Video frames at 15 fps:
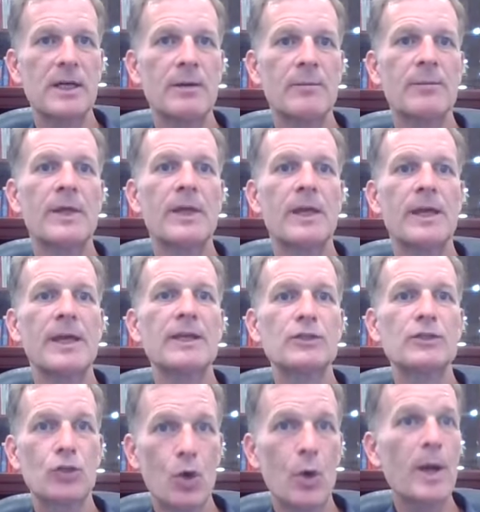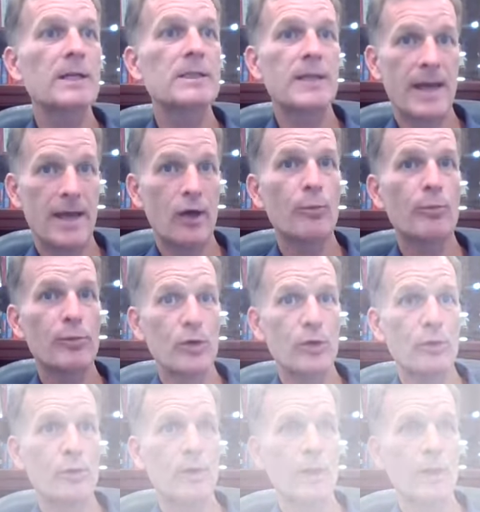Um, is going to help you.